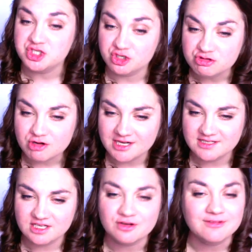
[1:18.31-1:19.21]
You're trying to
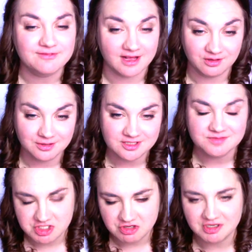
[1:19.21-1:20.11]
get your followers,
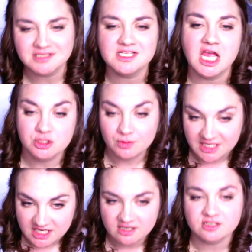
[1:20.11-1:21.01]
students, to
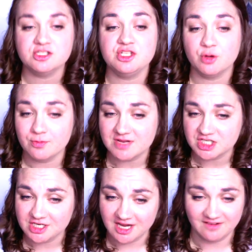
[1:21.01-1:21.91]
adhere to your
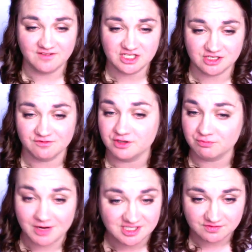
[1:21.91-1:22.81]
mission and vision for the
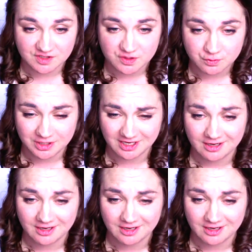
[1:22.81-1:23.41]
rest of the school year.